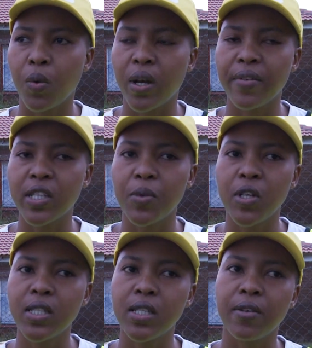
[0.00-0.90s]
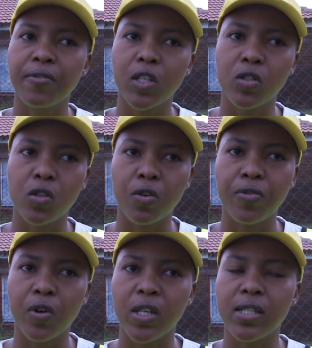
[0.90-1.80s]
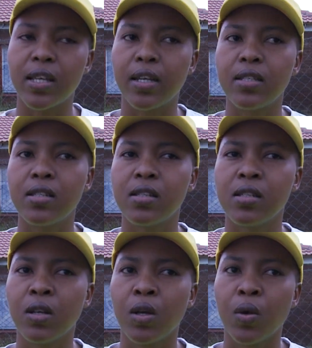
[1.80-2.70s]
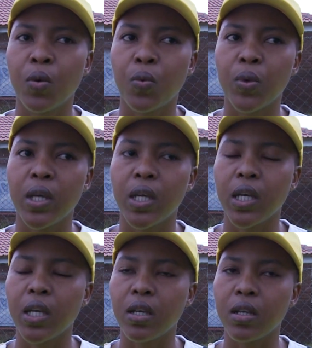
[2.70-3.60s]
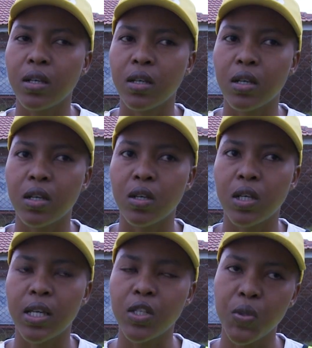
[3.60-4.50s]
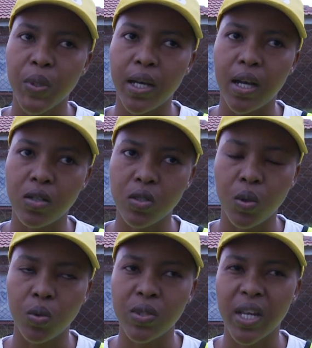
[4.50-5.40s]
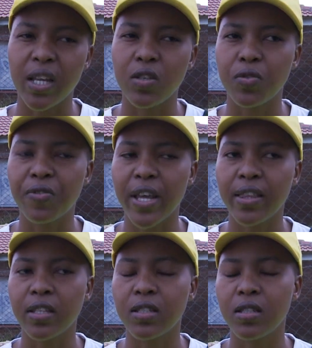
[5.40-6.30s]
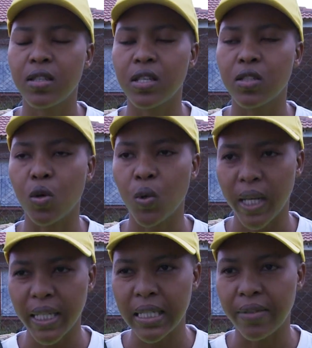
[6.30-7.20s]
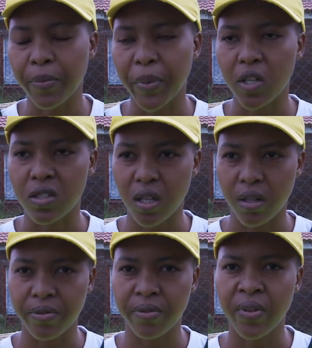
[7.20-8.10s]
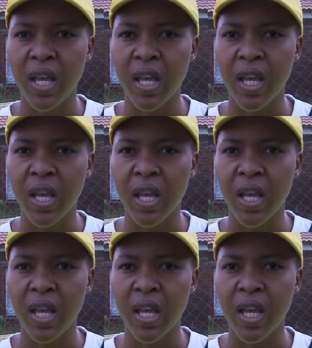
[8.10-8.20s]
What I've experienced in the field so far is that we get to a household and you find that there's an old lady living by herself.